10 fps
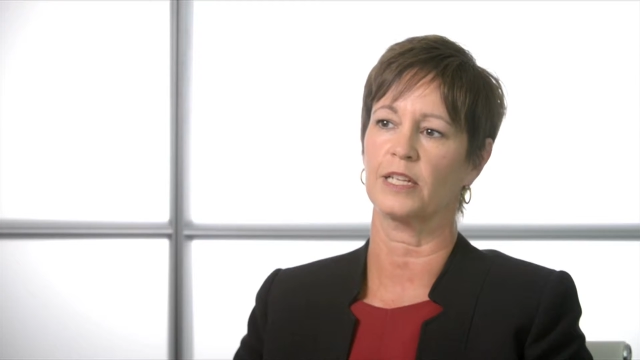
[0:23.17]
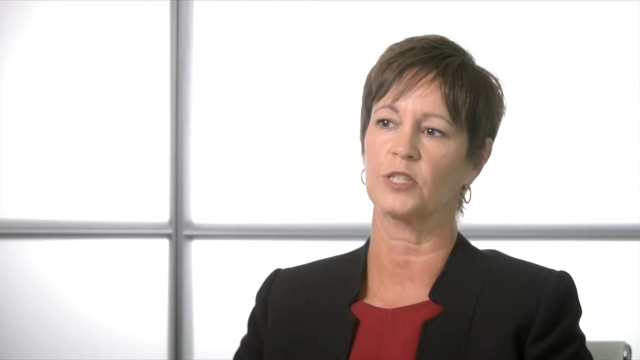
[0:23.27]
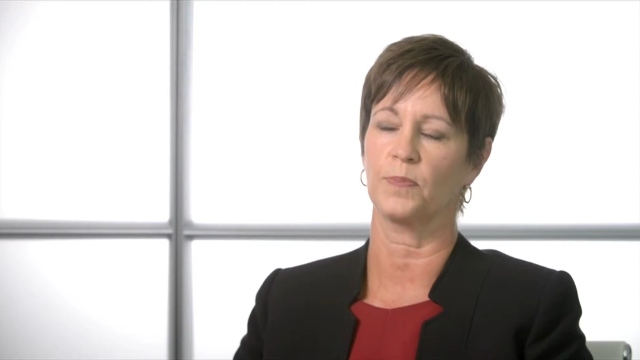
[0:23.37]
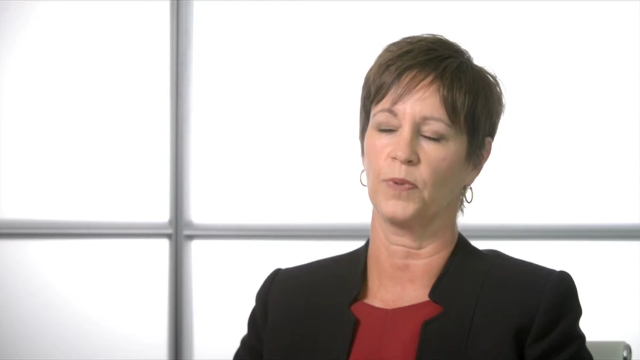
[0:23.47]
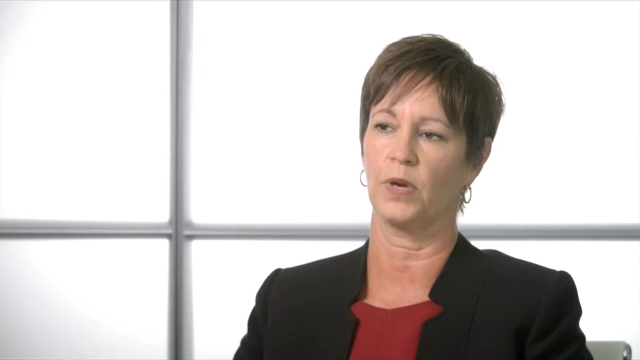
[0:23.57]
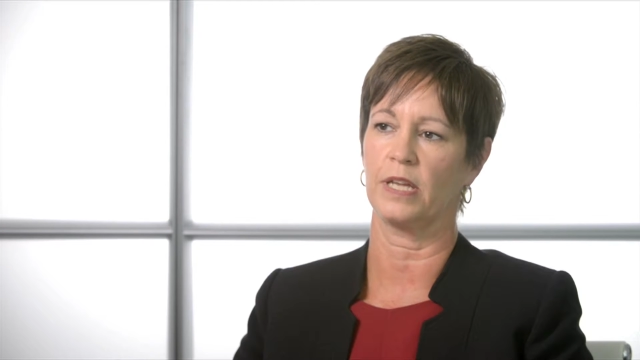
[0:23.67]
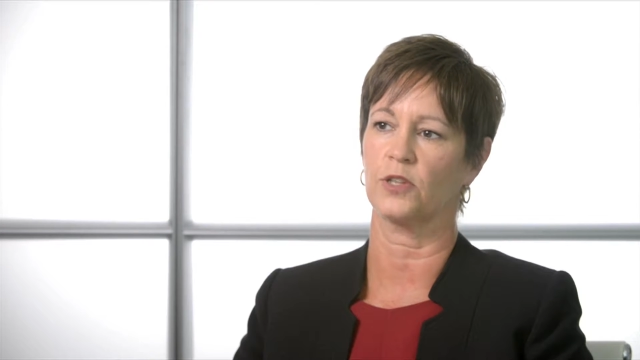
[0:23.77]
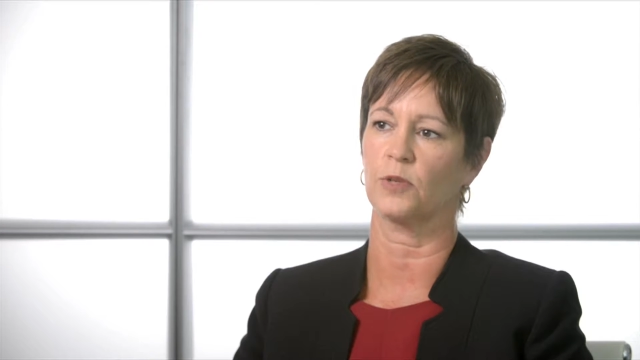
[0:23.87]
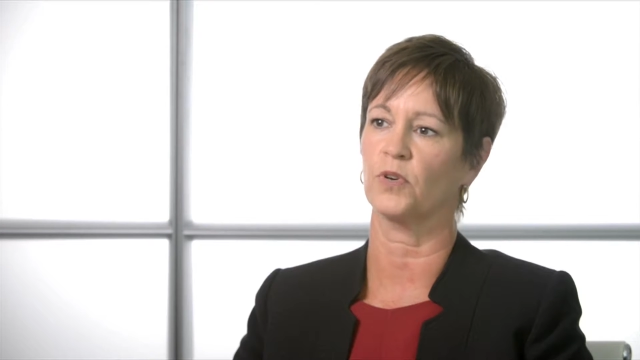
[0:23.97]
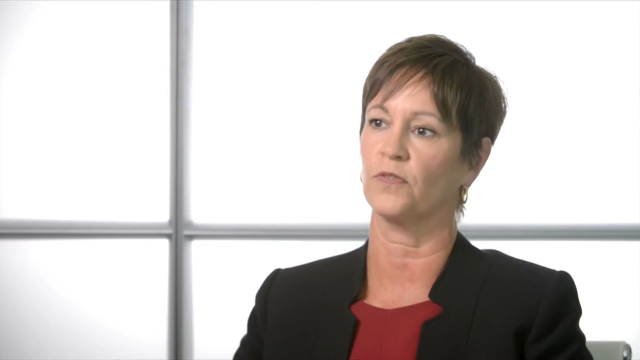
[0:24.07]
exploit
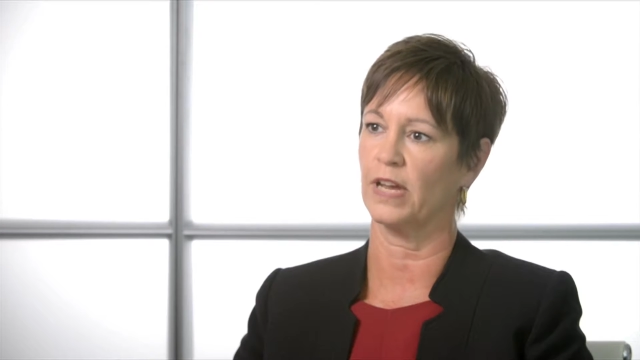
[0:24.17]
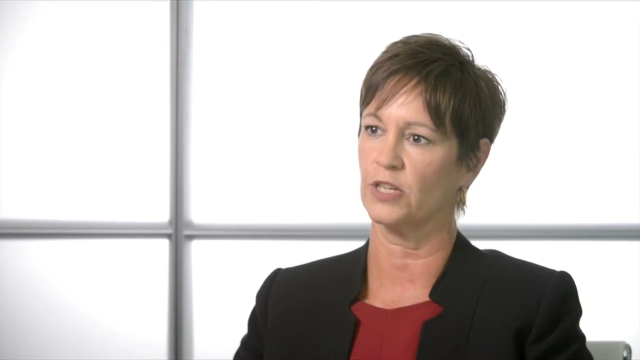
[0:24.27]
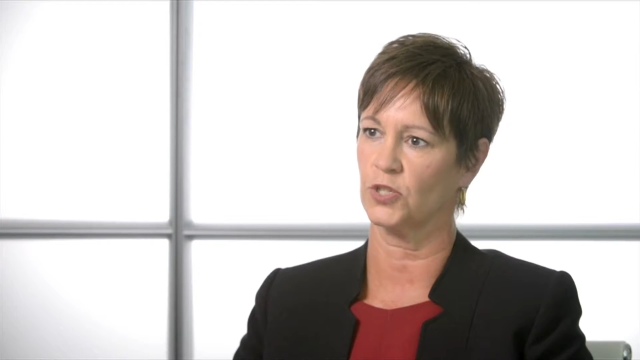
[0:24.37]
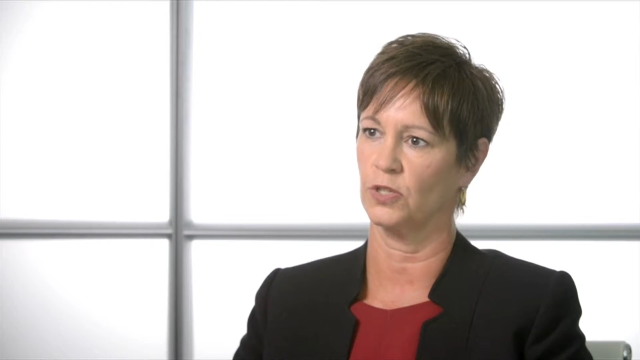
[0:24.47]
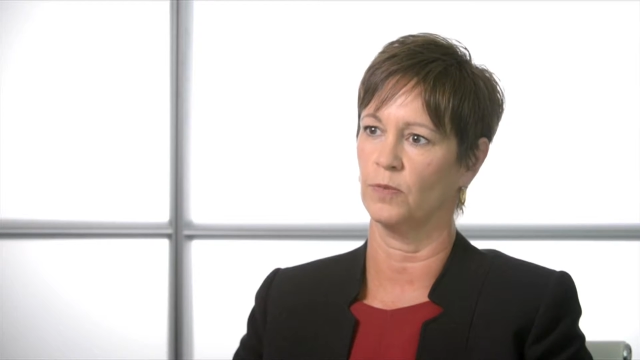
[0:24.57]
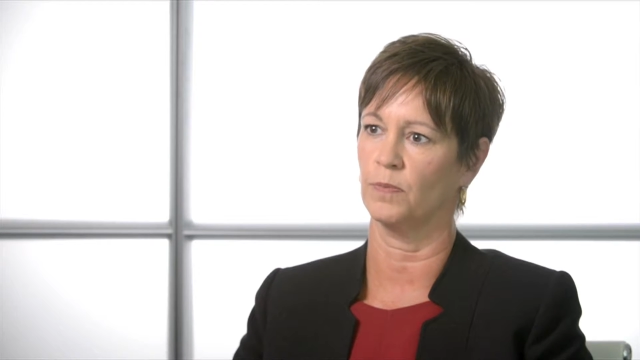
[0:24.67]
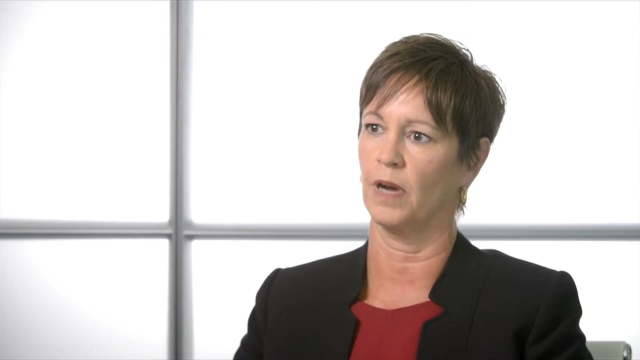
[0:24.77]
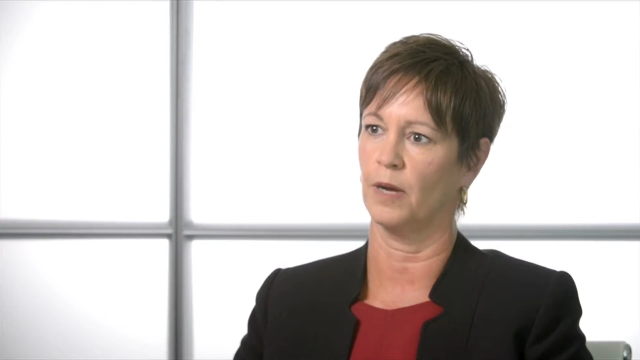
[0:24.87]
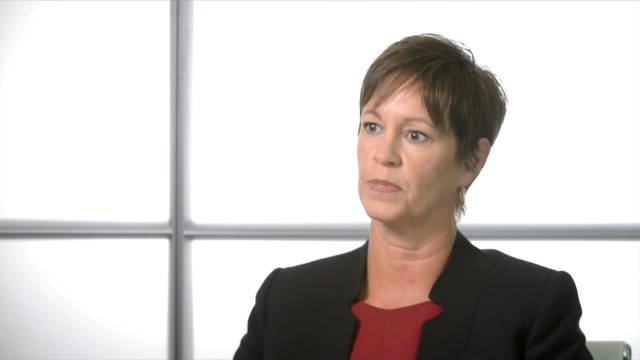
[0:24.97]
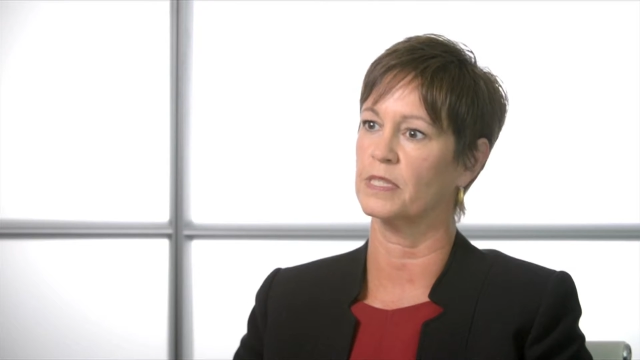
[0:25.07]
their professional
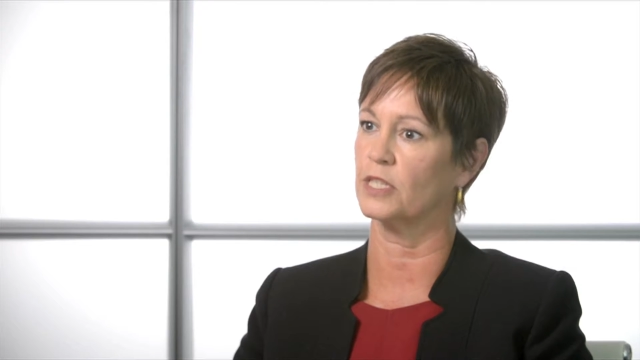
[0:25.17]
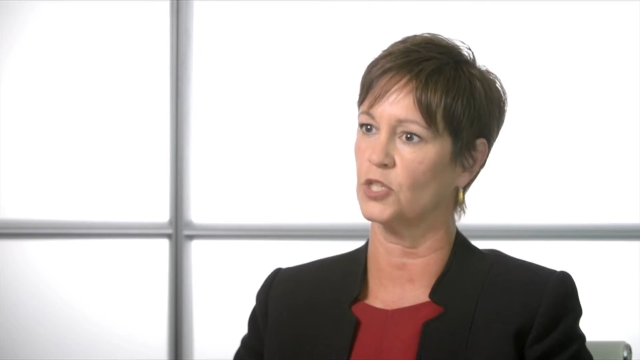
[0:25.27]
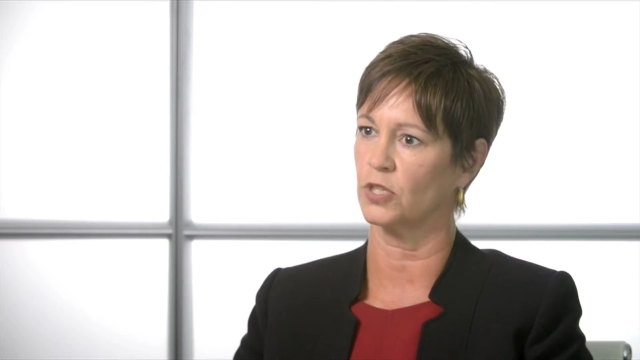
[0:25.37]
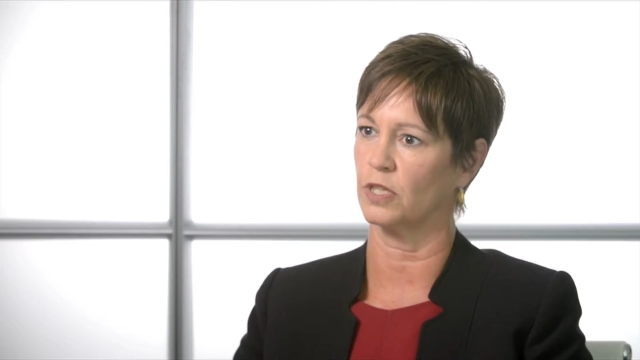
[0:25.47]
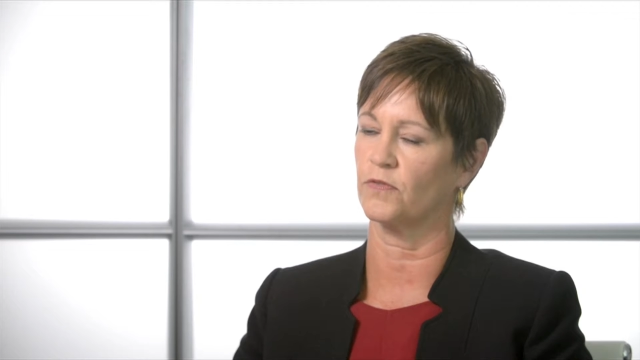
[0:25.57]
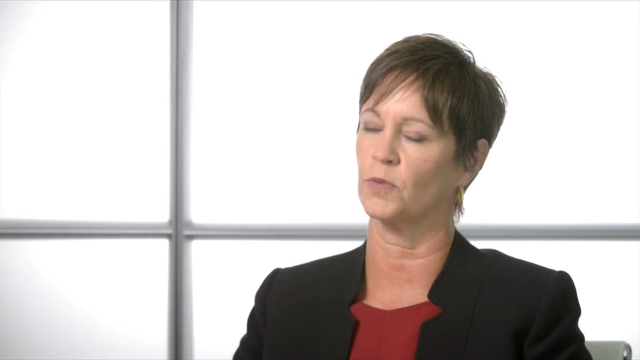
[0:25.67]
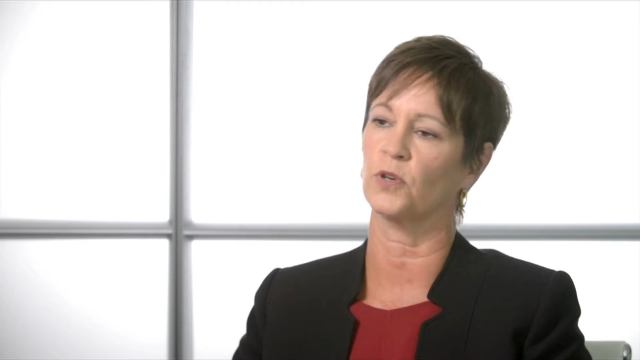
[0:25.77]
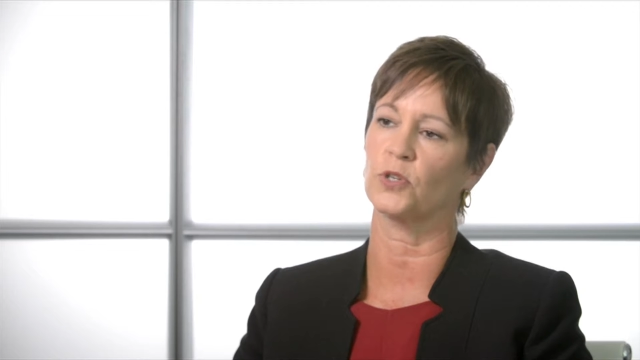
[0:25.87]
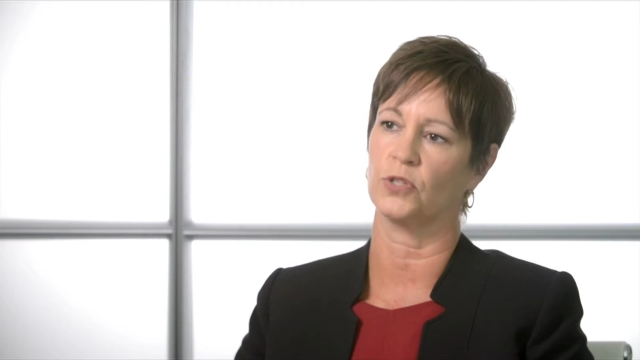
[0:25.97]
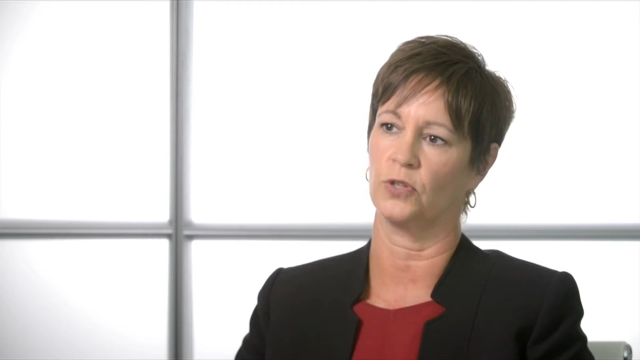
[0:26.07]
position for
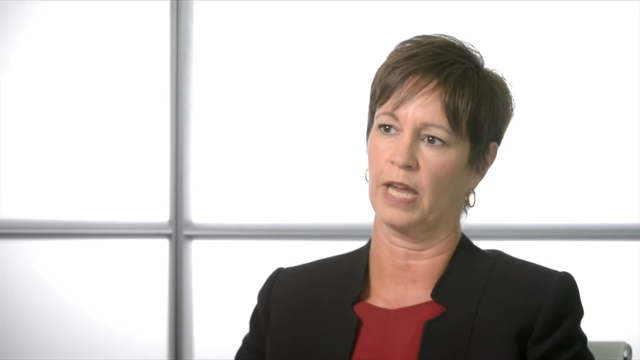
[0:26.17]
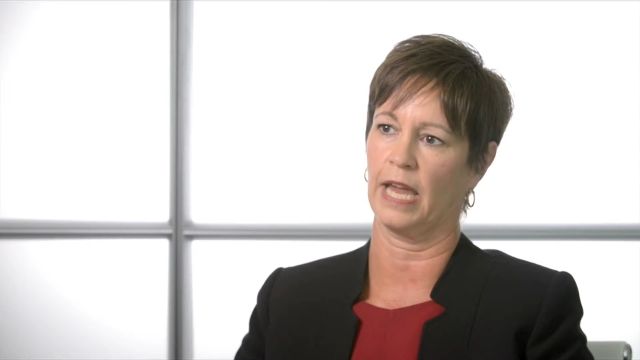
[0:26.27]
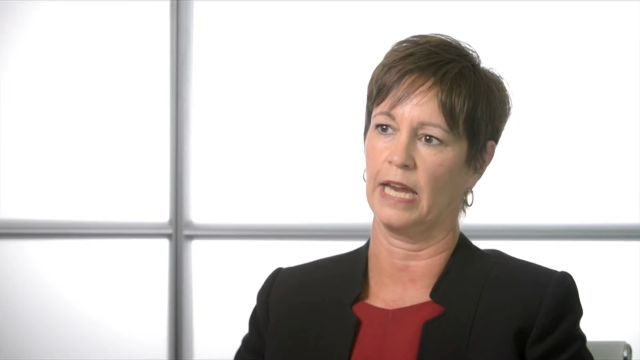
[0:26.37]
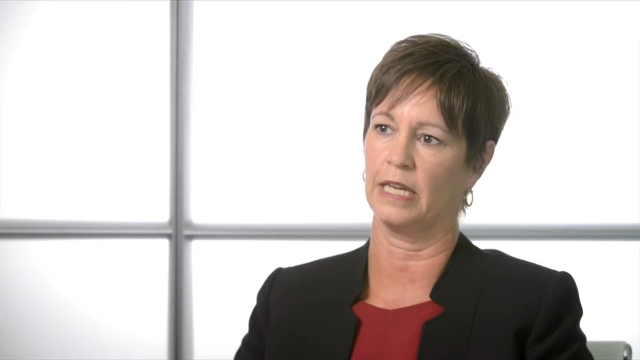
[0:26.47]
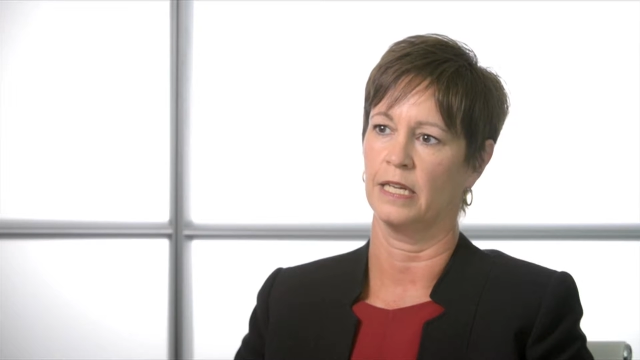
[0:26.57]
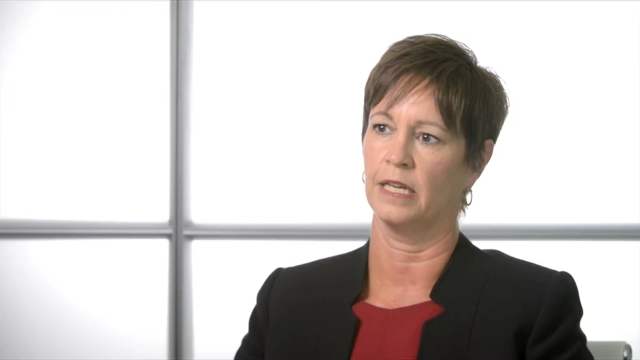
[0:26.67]
personal gain.